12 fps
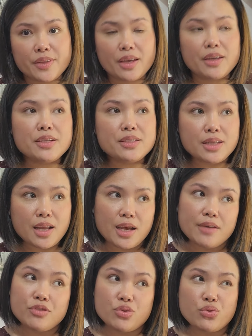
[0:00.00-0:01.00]
he doesn't
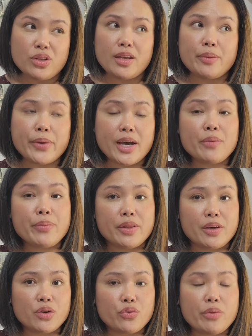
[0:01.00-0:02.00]
have to really abide by
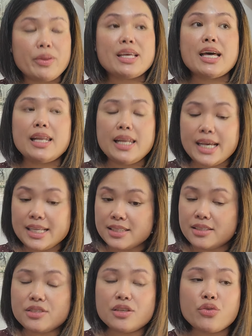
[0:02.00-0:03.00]
that agreement, unless
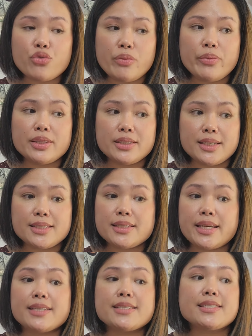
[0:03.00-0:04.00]
this agreement is
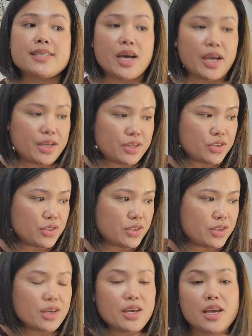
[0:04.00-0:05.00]
like signed
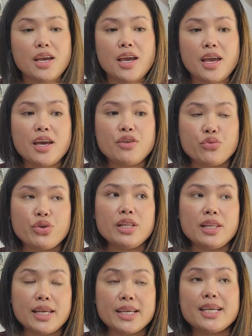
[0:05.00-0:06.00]
and
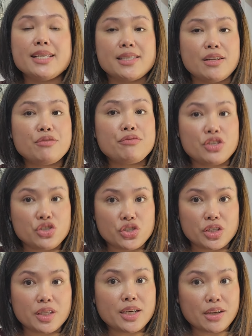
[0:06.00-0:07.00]
really like is an
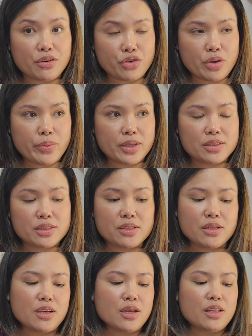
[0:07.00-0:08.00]
official agreement,
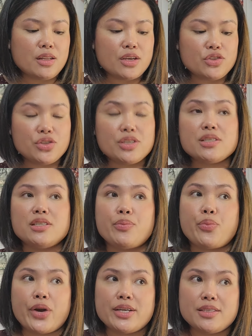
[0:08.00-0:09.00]
not just the
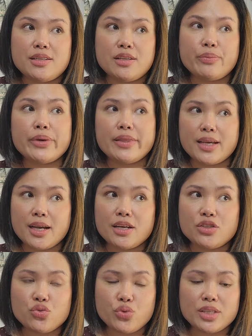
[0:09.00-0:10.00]
president, but the
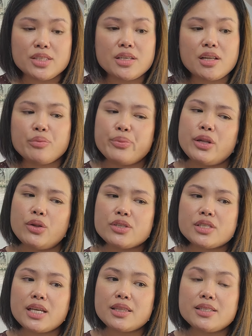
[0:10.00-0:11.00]
country itself. But it
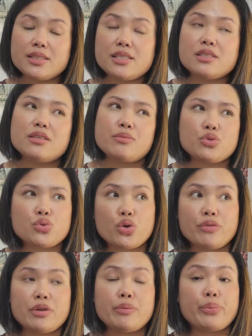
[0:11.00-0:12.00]
looks like this is some
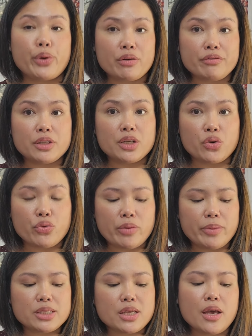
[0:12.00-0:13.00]
sort of a verbal
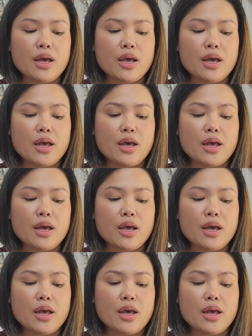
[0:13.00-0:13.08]
agreement.